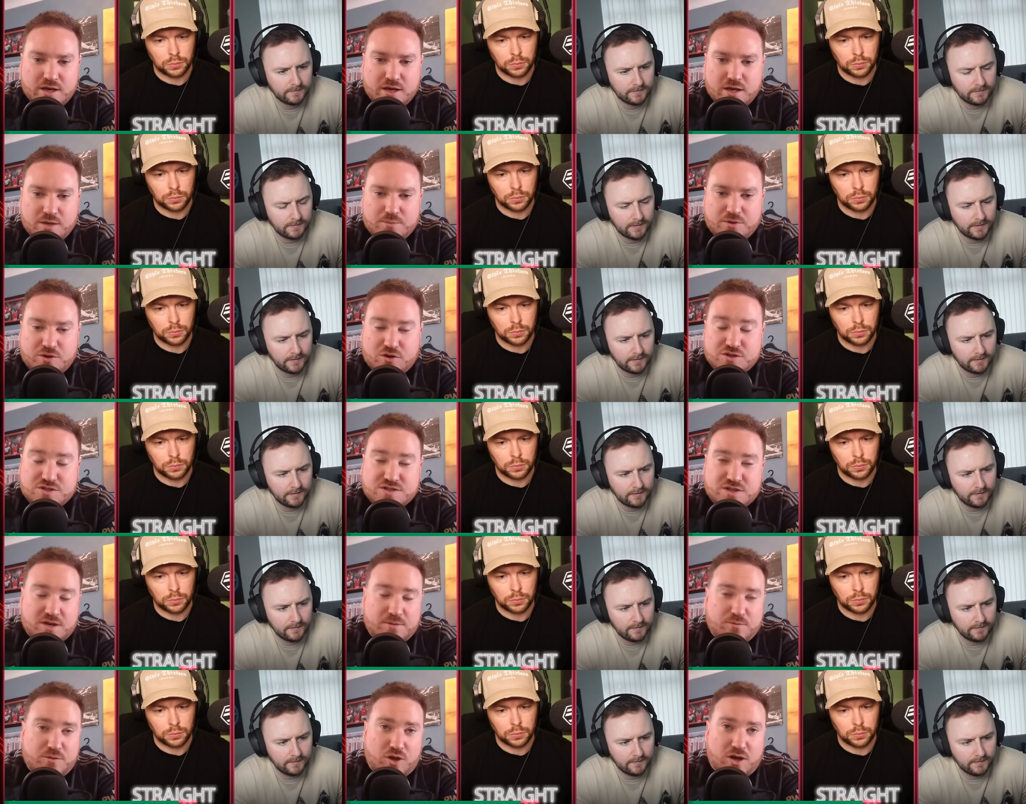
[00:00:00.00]

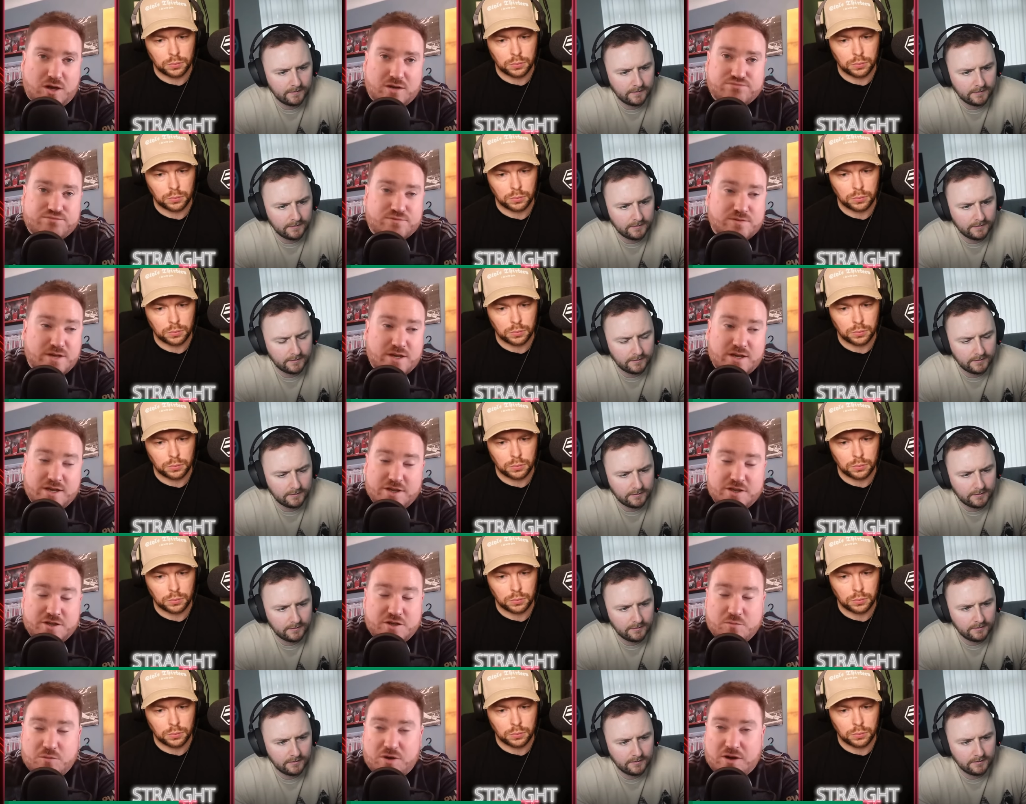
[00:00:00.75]
Speaker 1: Because I'm not,
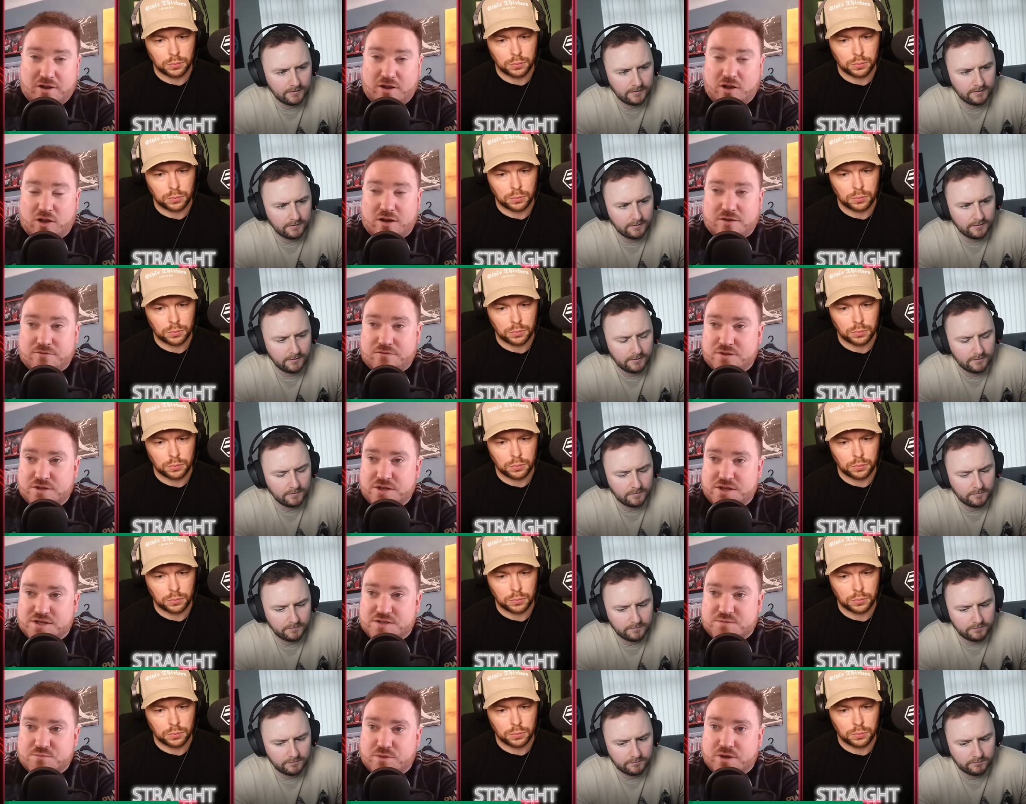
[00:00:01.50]
you might laugh at
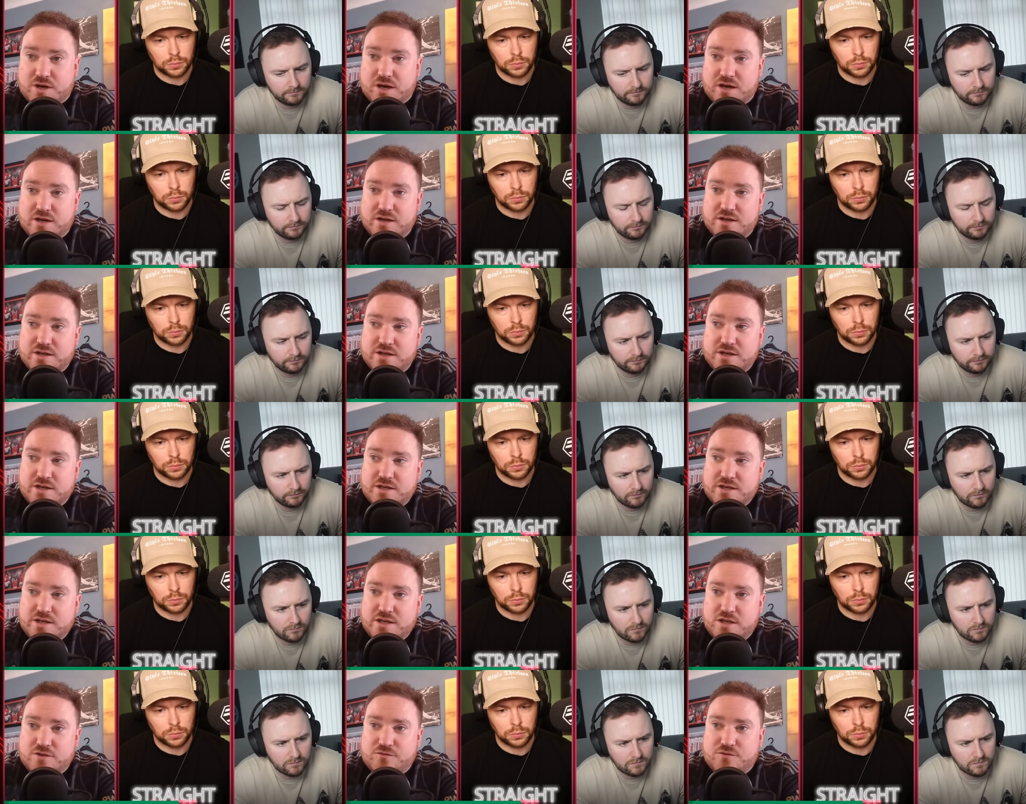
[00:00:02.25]
this, but
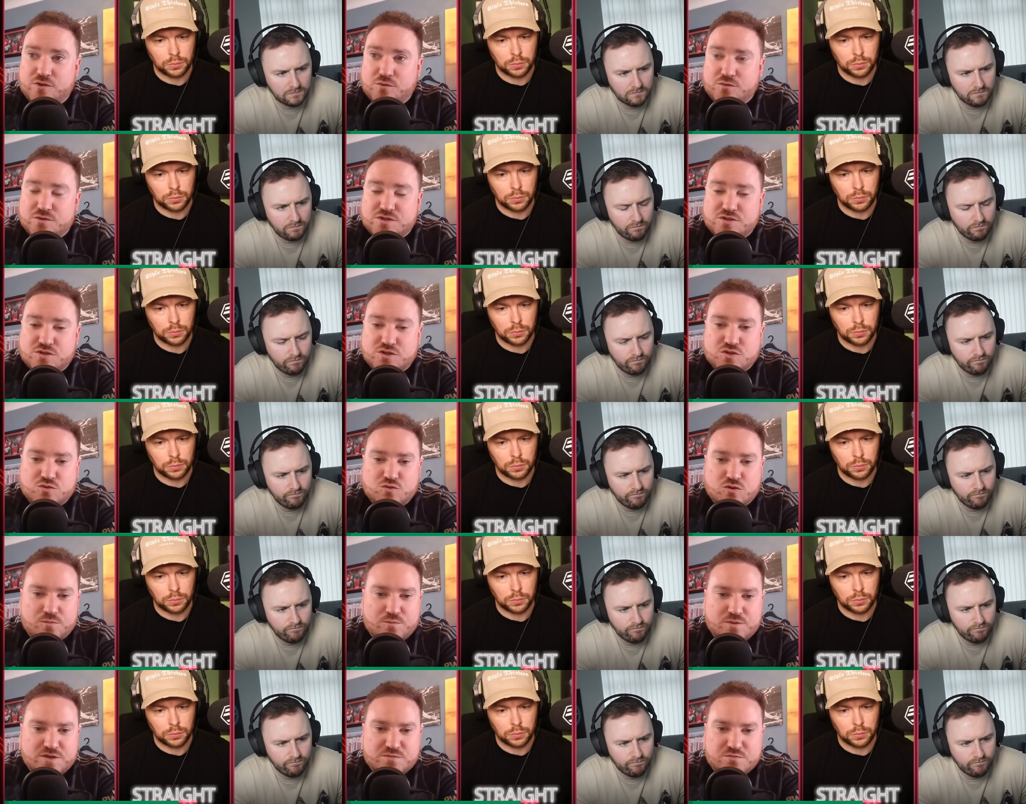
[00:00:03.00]
if you was to
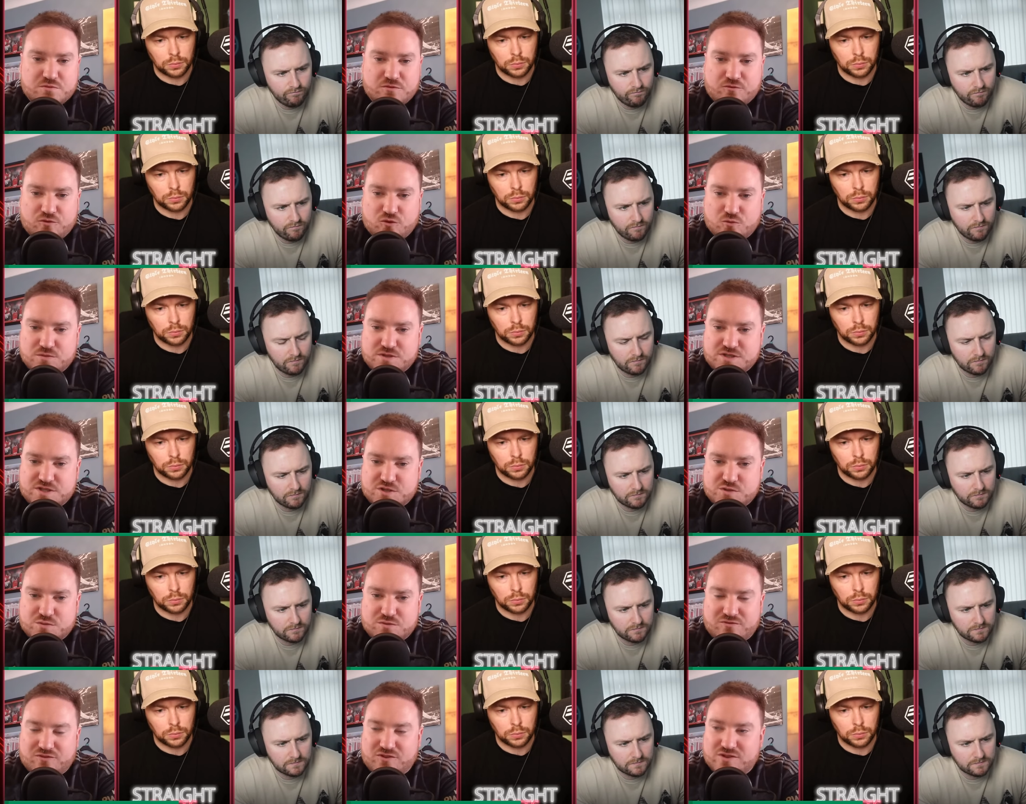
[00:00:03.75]
swap his
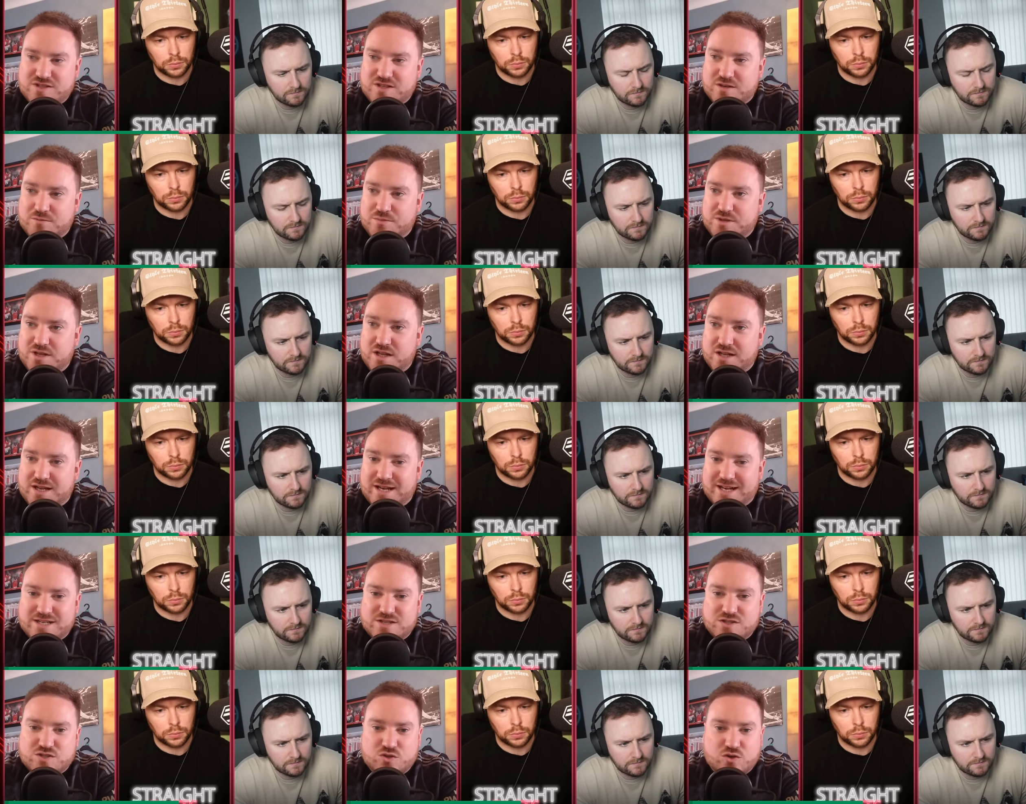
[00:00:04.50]
performances with somebody
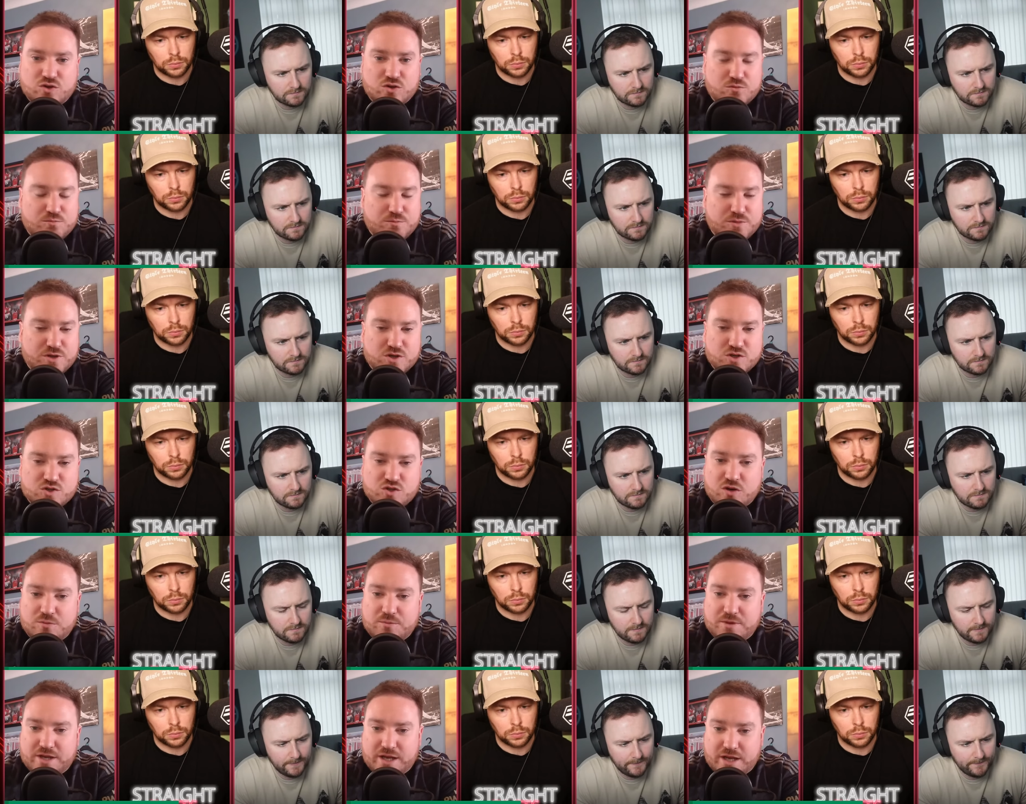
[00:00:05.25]
like Scott
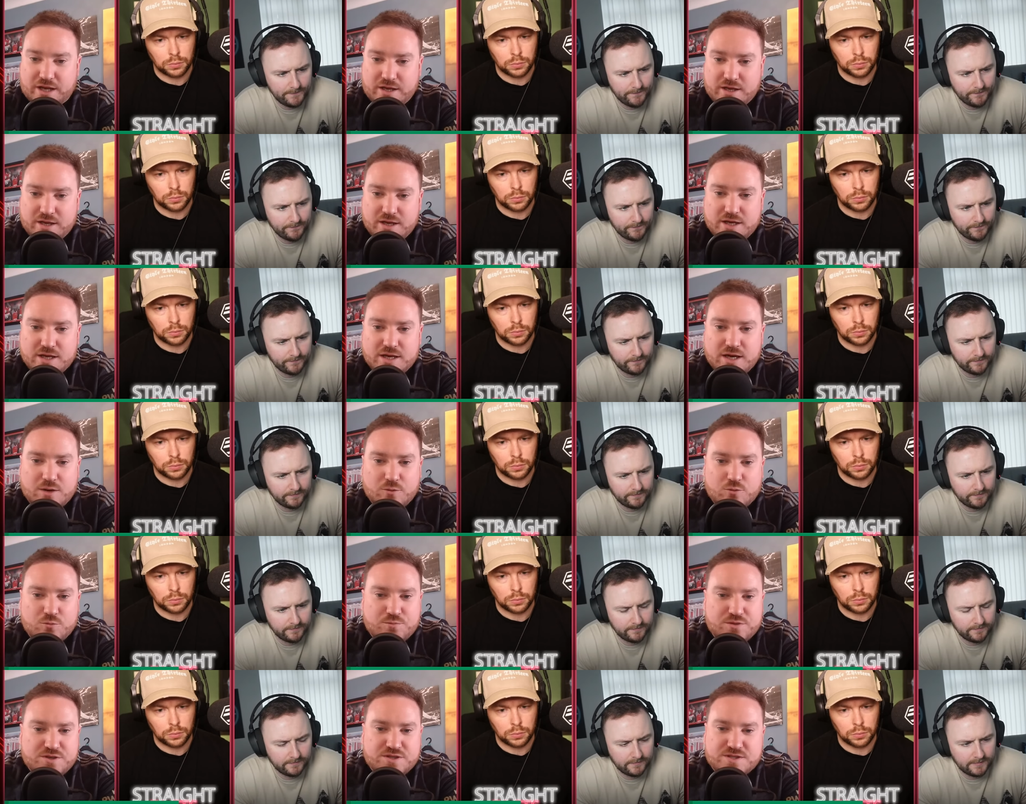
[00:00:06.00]
McTominay, I
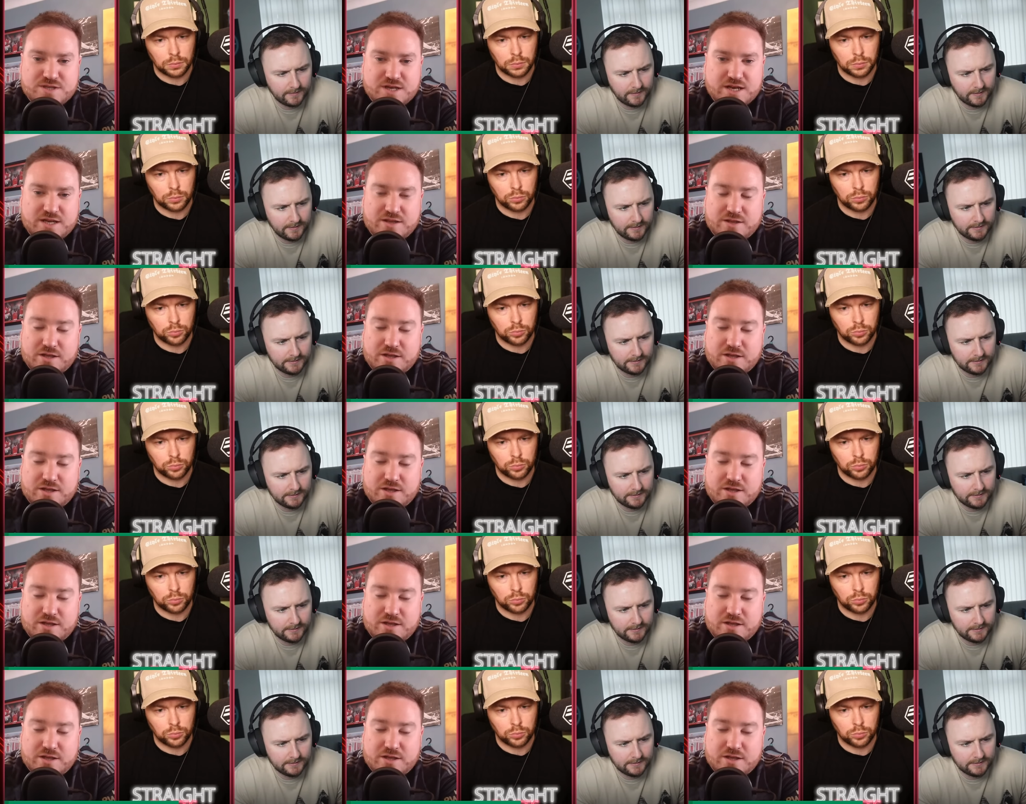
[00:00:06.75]
wouldn't be sitting